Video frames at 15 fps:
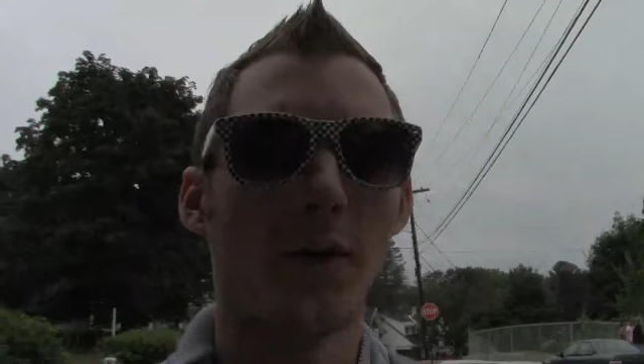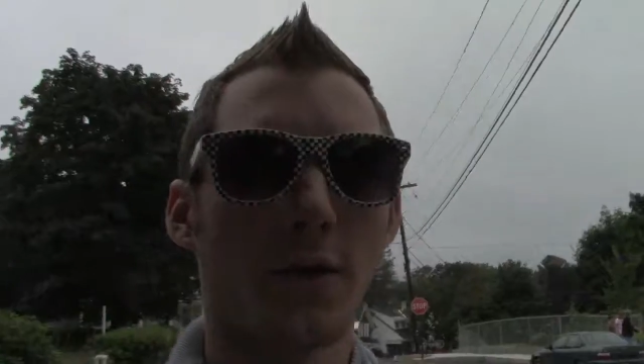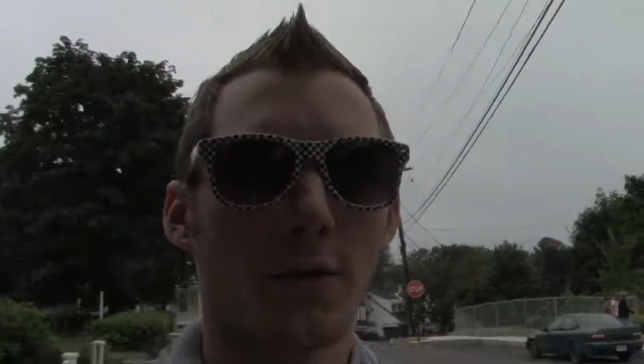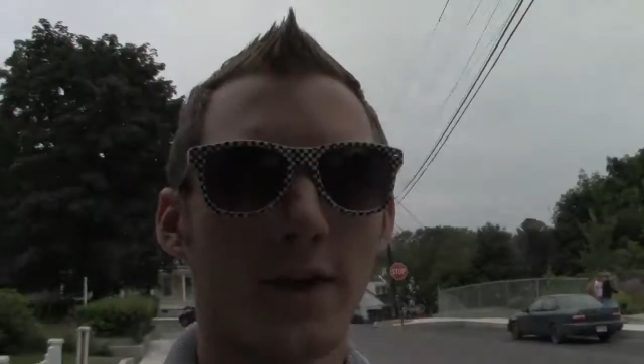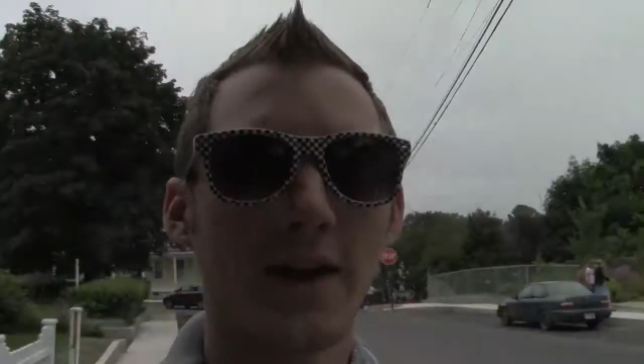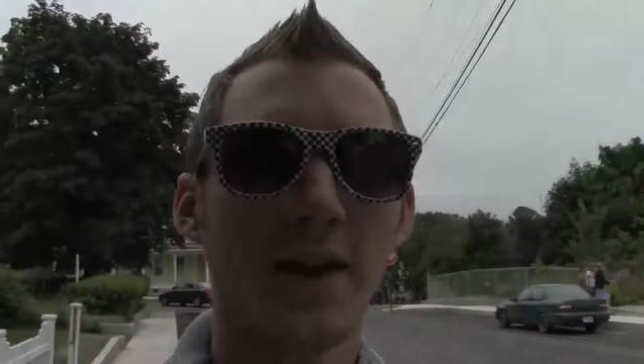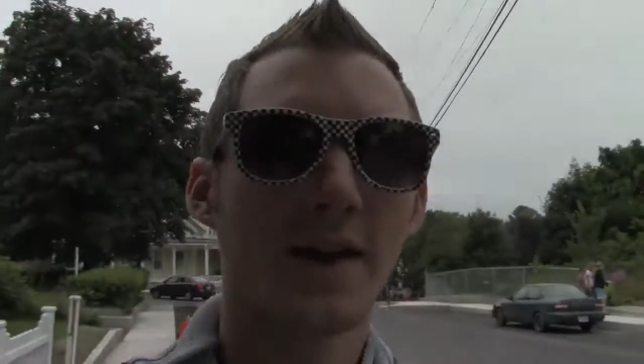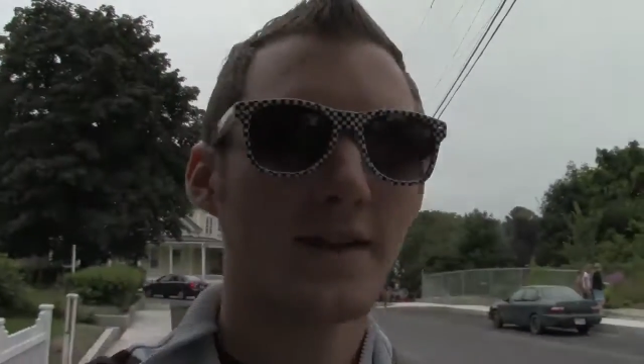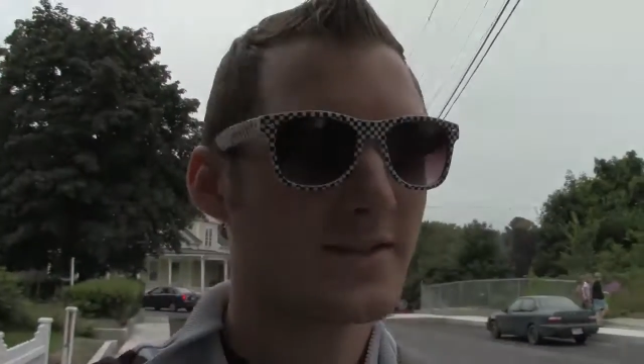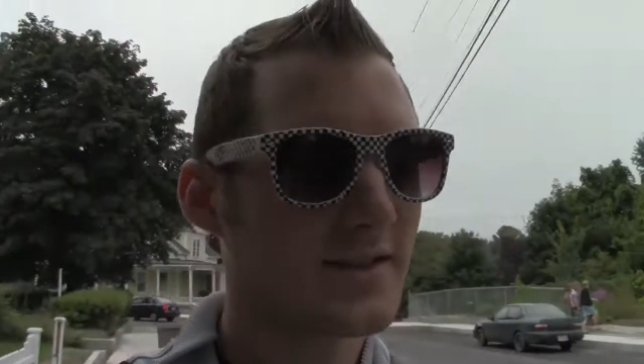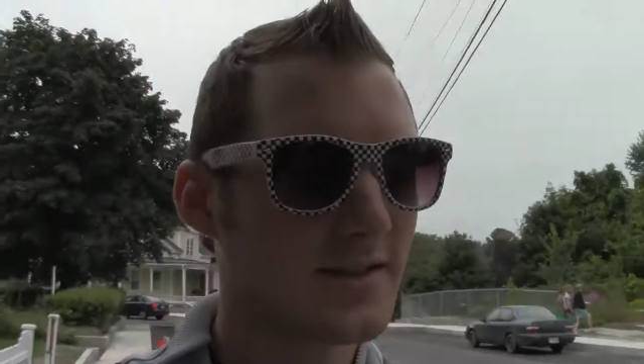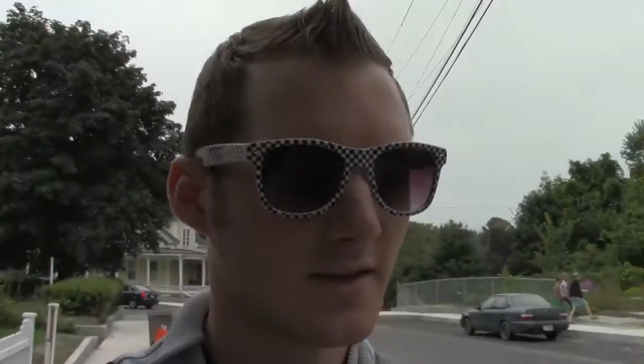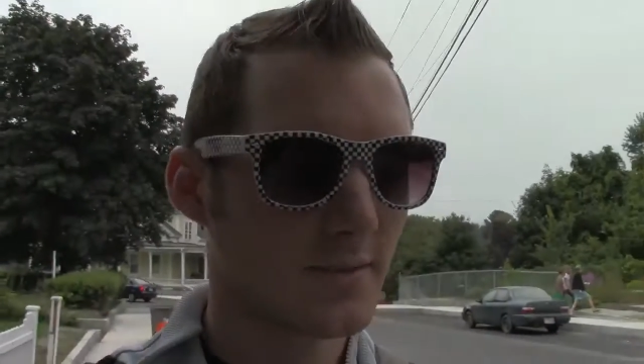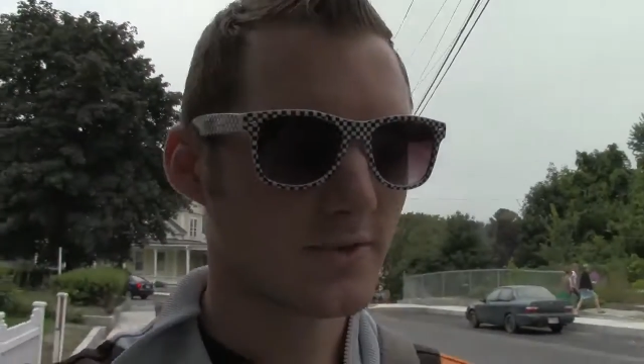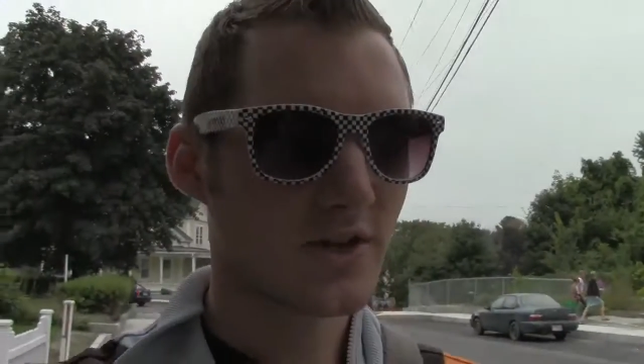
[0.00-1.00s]
Okay, I
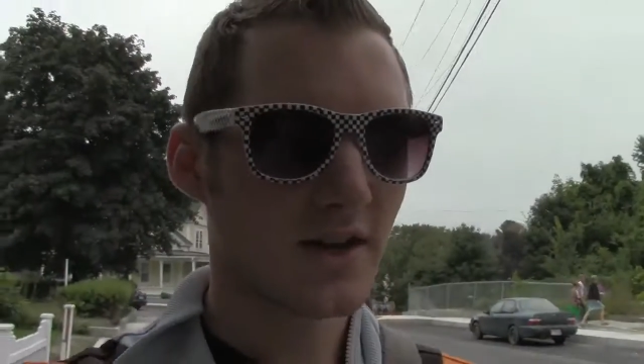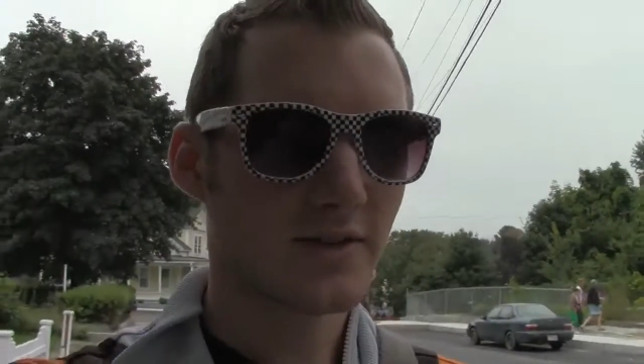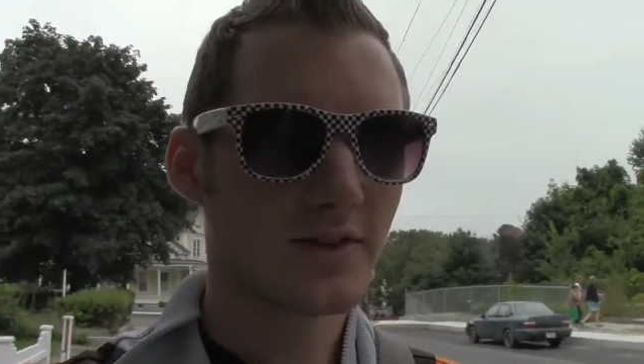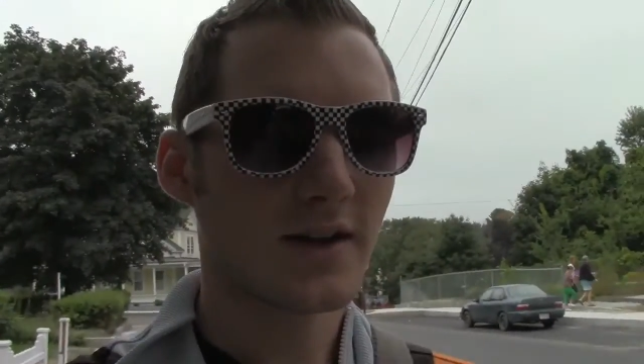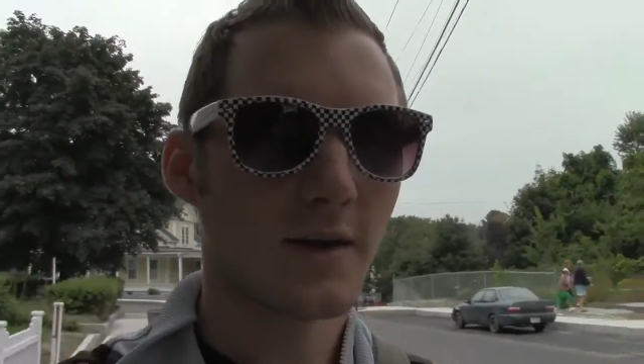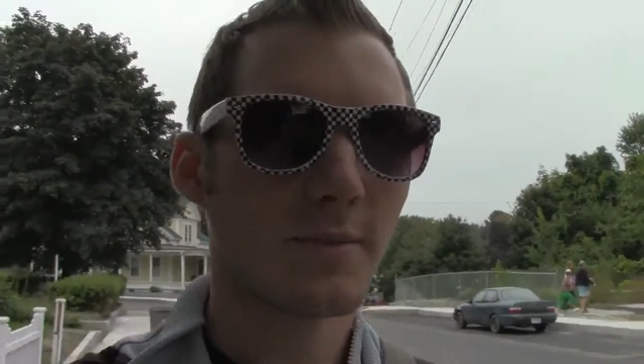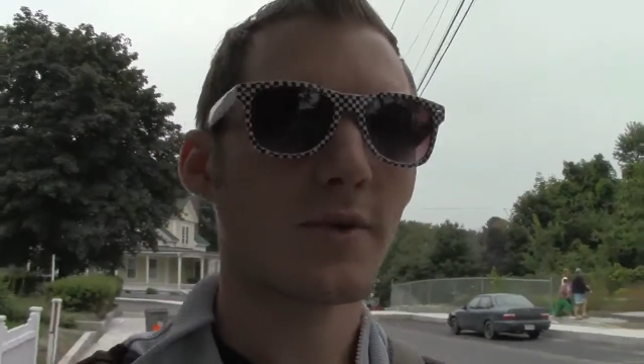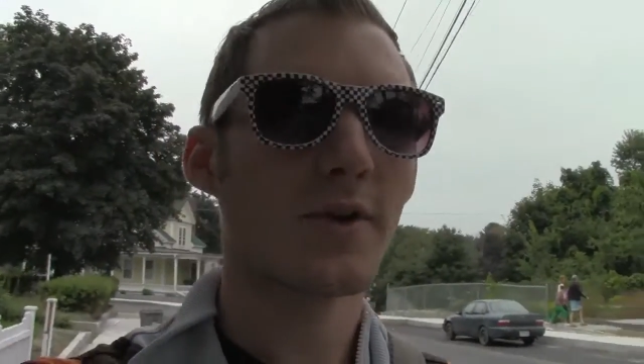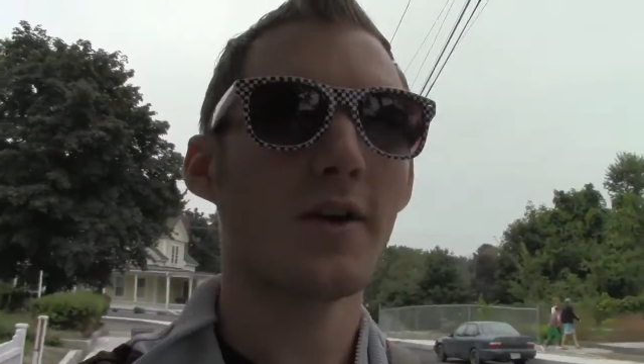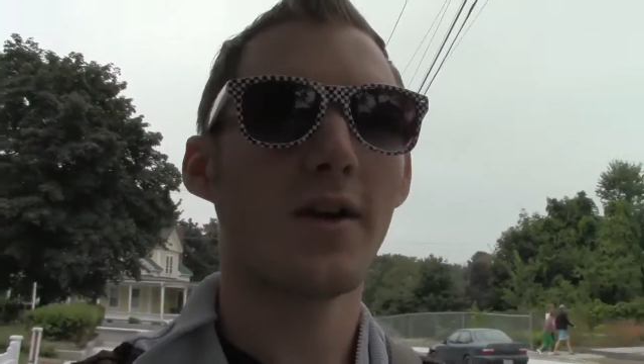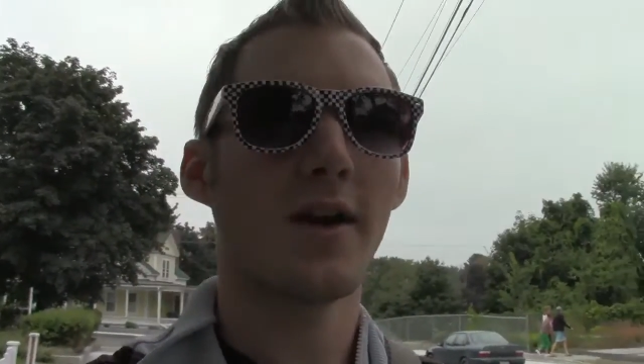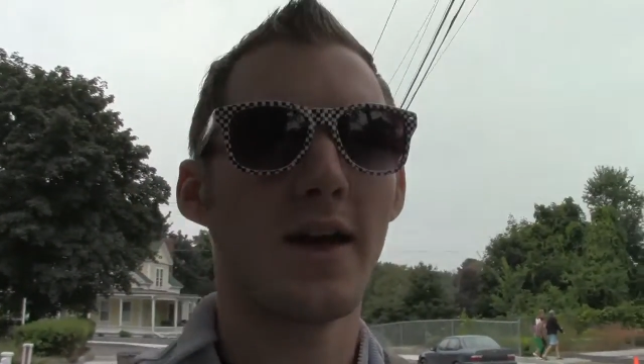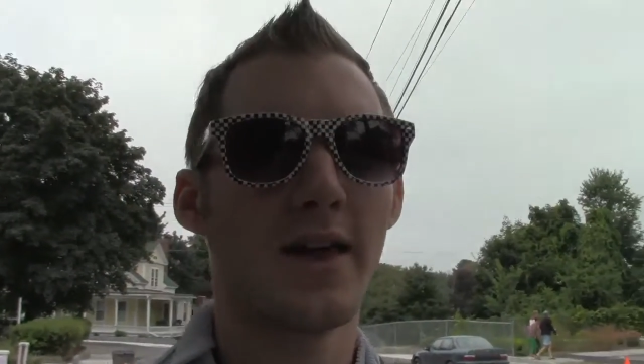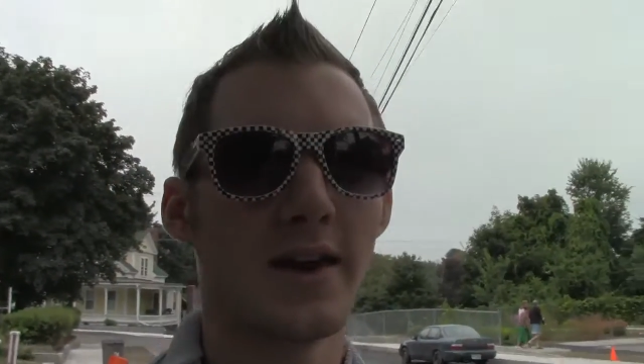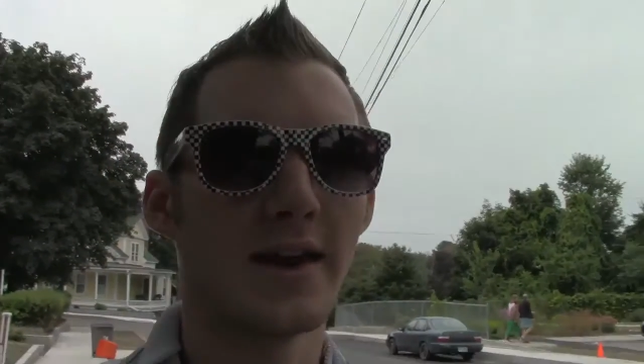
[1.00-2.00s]
did double check the
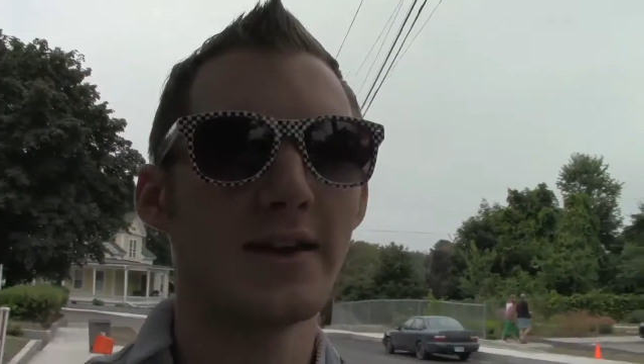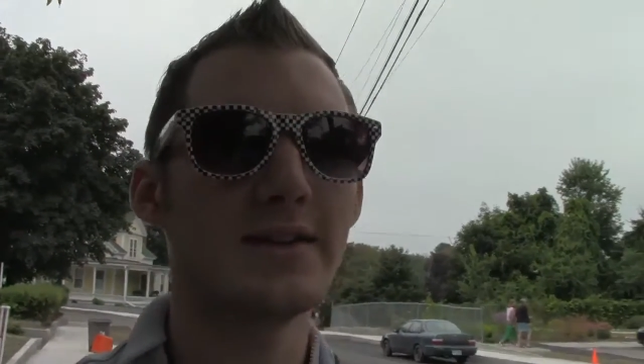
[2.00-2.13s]
number and